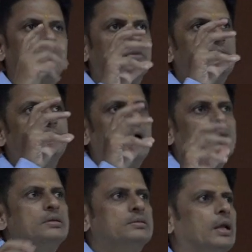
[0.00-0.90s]
the
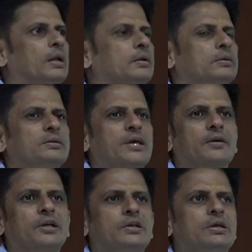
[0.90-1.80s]
importance and
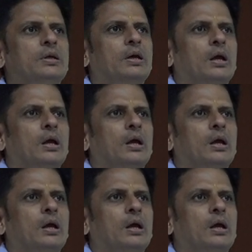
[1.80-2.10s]
sanctity